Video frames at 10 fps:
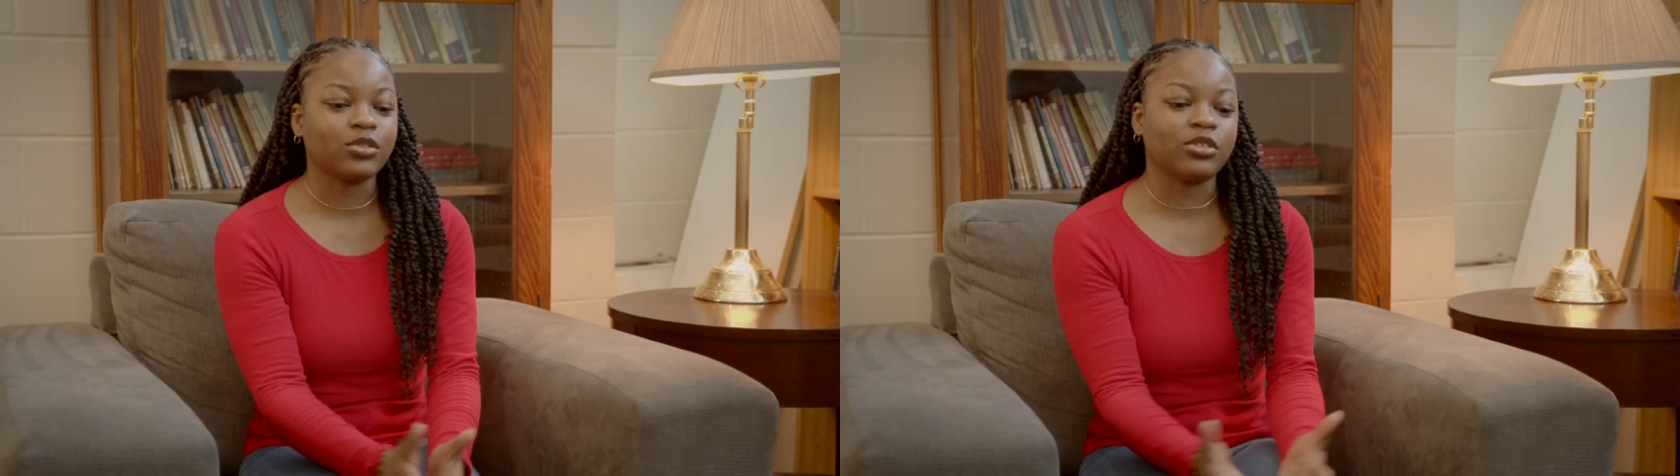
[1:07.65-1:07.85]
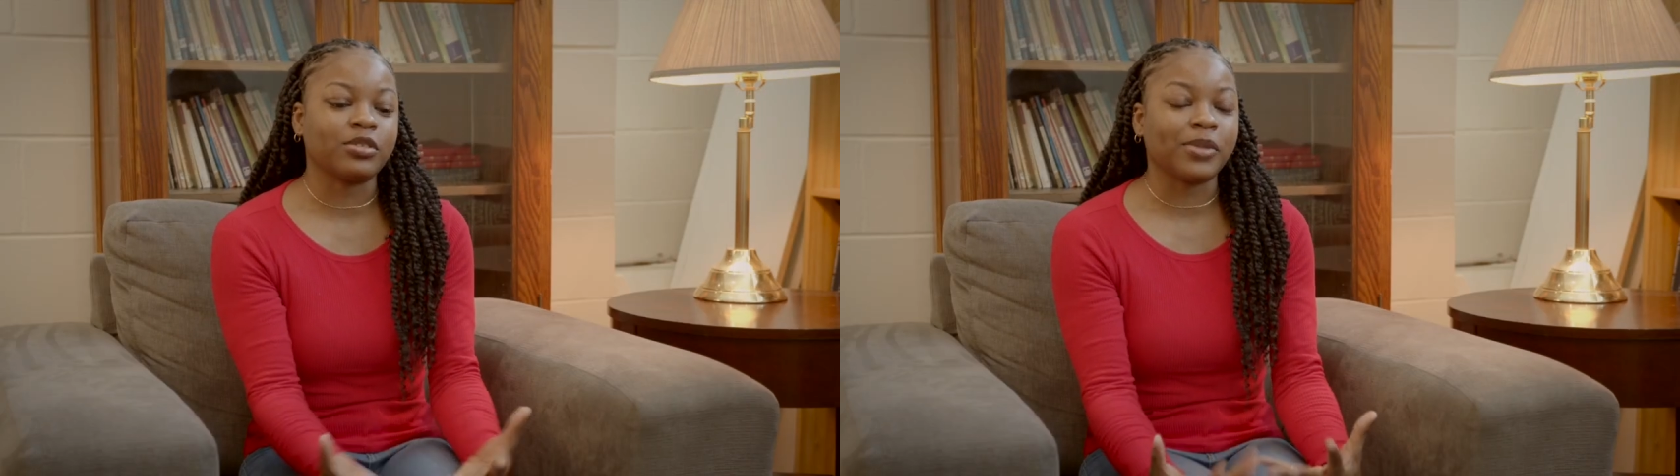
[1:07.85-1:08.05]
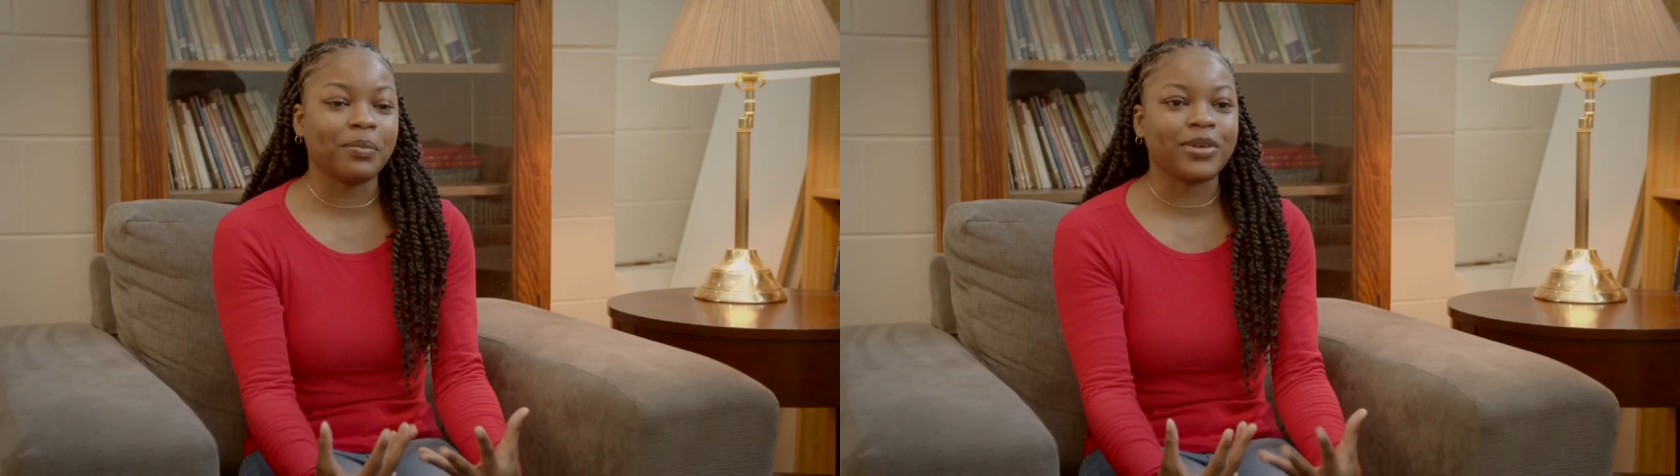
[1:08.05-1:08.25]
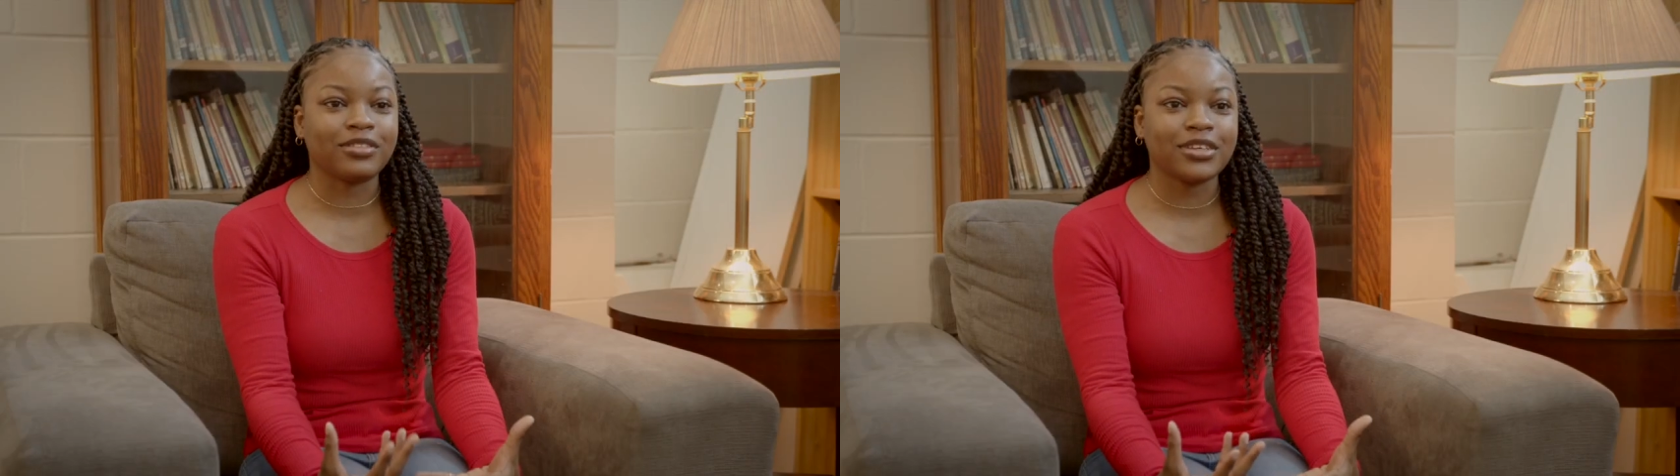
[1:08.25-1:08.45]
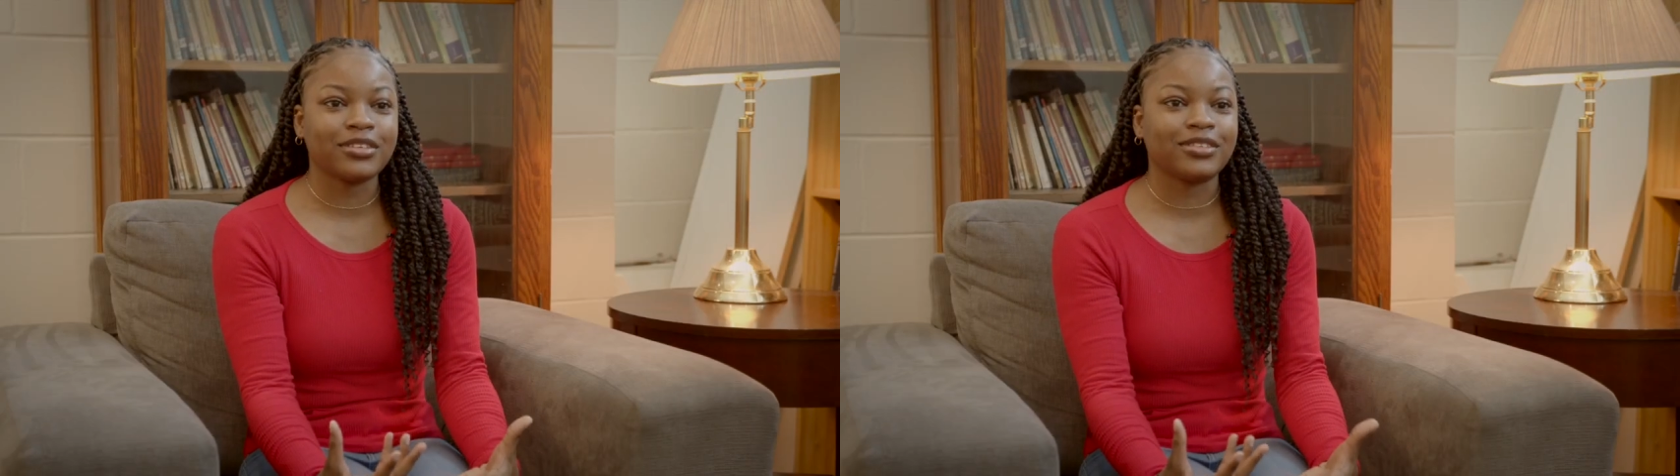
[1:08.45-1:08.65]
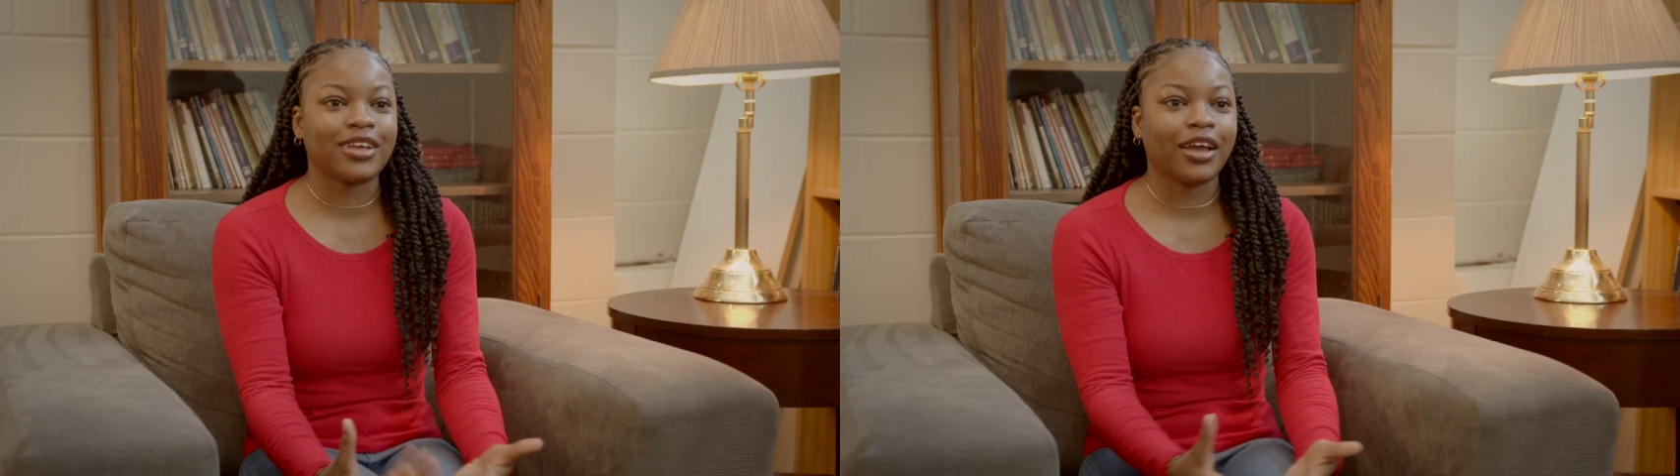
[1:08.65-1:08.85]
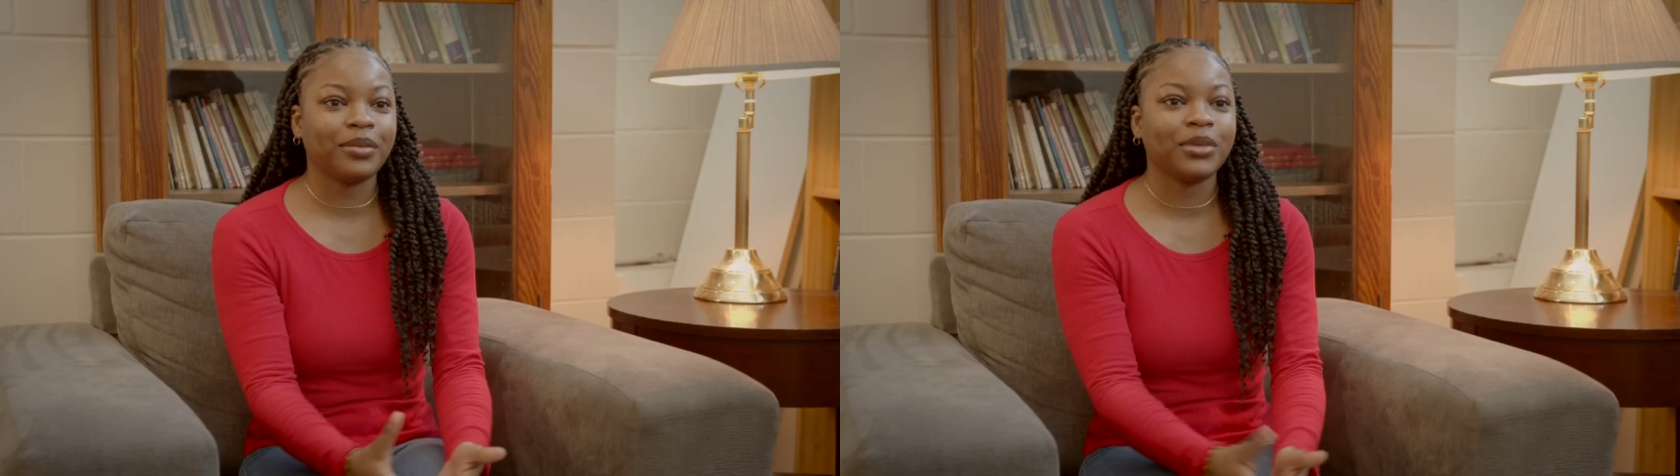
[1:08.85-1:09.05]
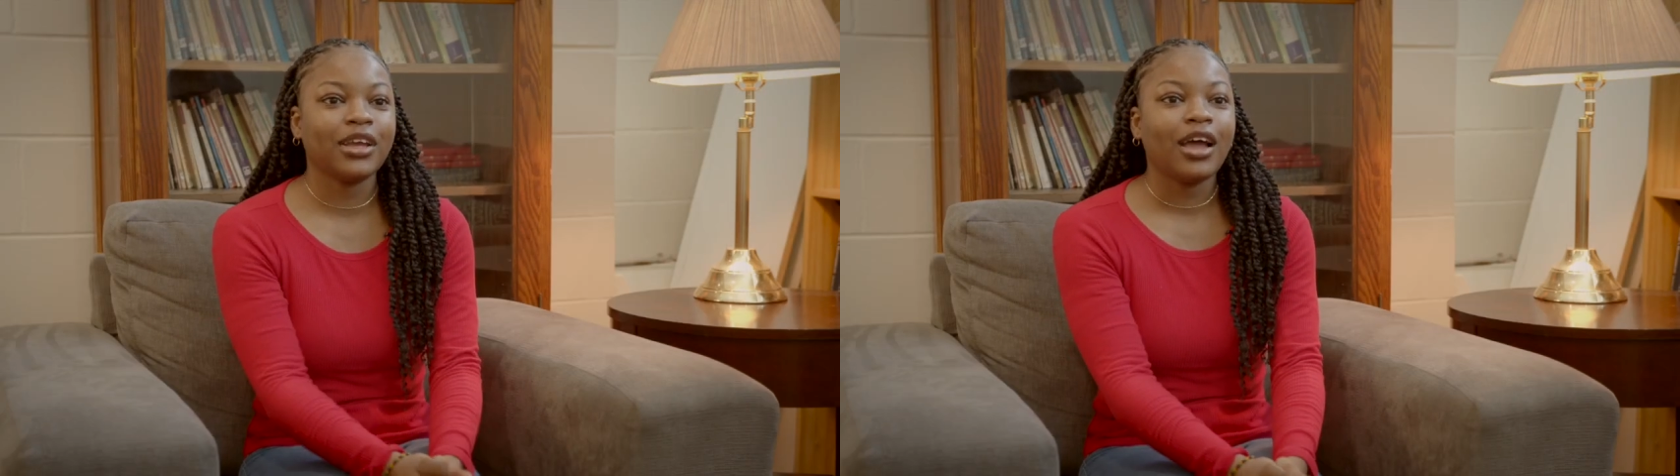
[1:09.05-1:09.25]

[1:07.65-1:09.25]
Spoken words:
which was my busiest time,